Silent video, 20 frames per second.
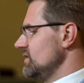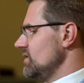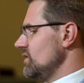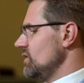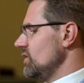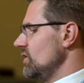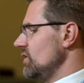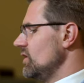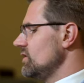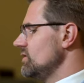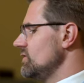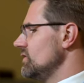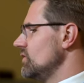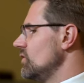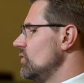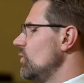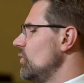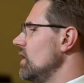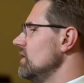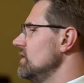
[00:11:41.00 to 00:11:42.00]
a lot of the
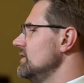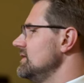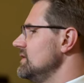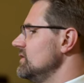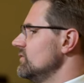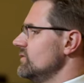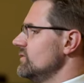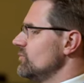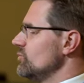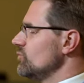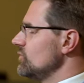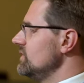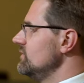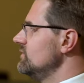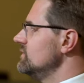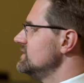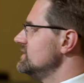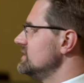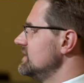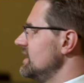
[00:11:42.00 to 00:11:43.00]
quality of the
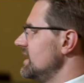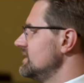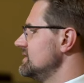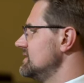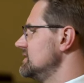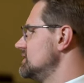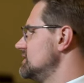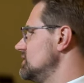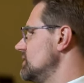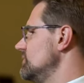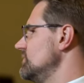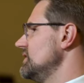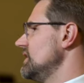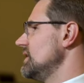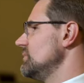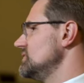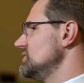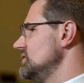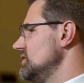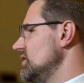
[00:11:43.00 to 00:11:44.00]
previous scans is
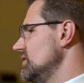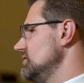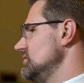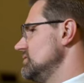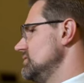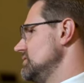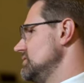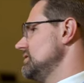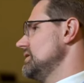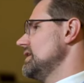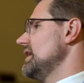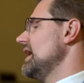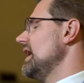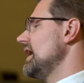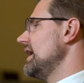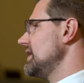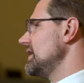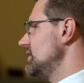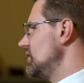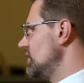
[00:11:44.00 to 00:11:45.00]
sometimes not
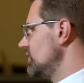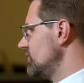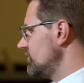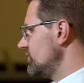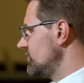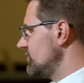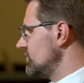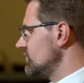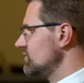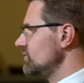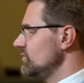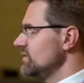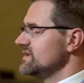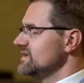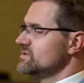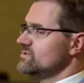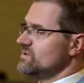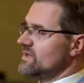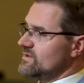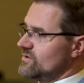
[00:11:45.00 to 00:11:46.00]
high enough to
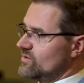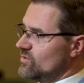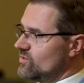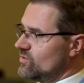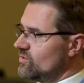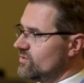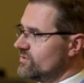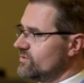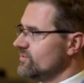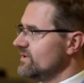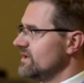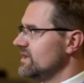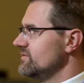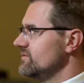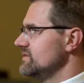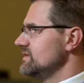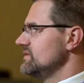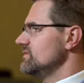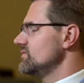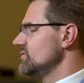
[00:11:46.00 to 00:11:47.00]
extract all the
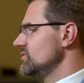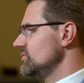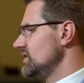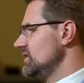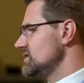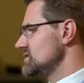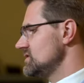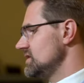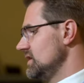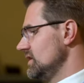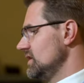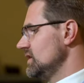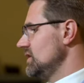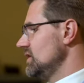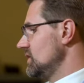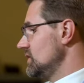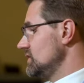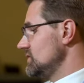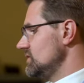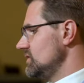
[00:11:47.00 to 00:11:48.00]
relevant information.
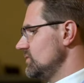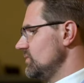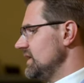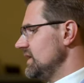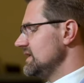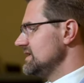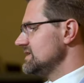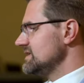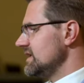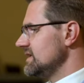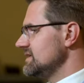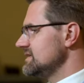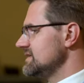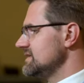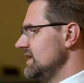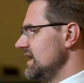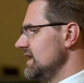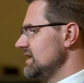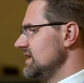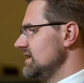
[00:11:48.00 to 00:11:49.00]
So the baseline
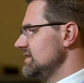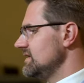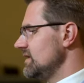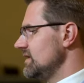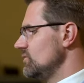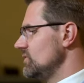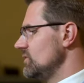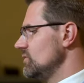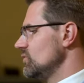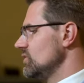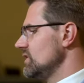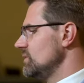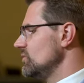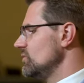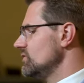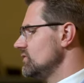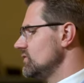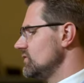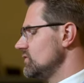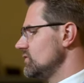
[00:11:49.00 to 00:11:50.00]
scan that we were able
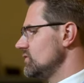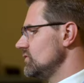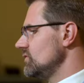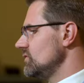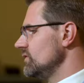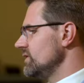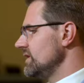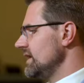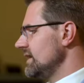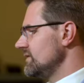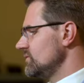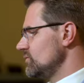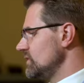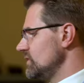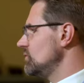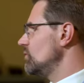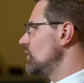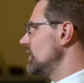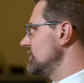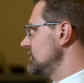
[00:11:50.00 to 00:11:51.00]
to look at, we
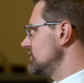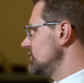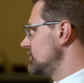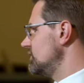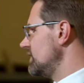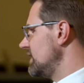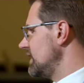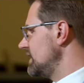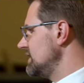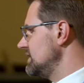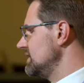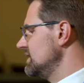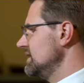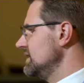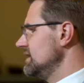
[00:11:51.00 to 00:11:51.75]
quantified it,